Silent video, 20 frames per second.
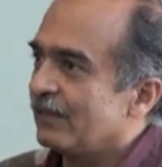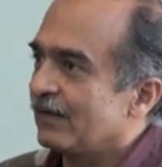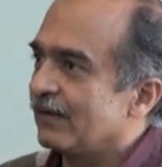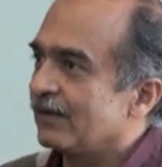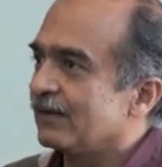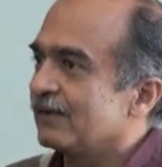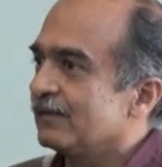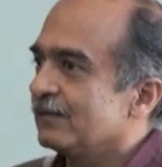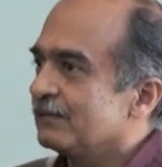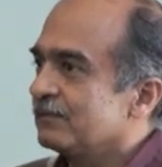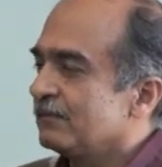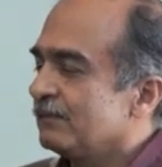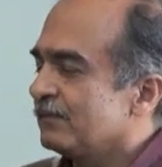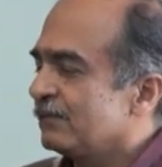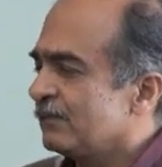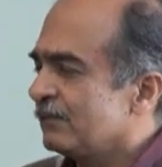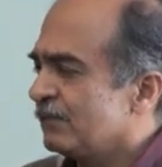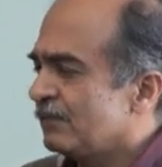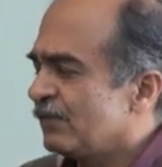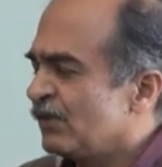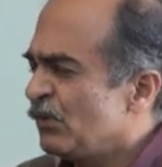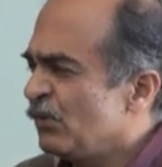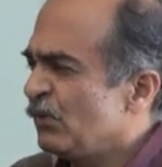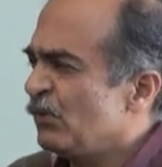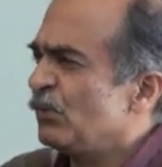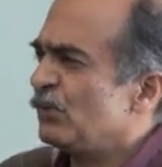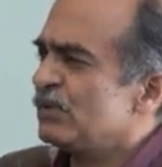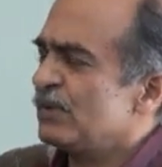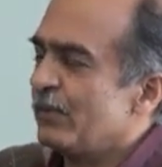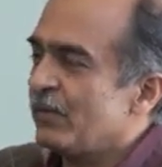the
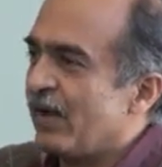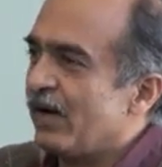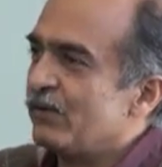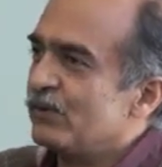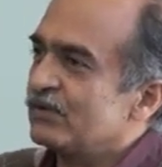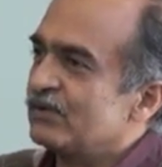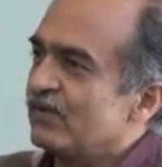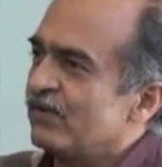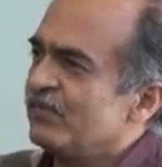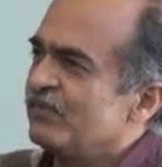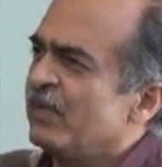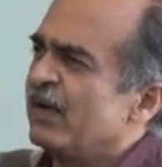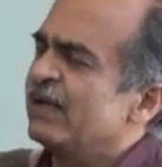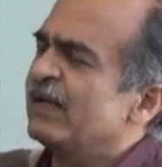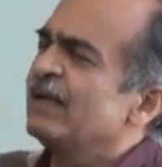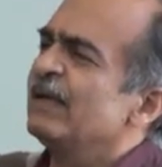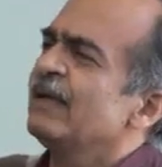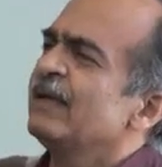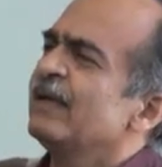huge amounts of money,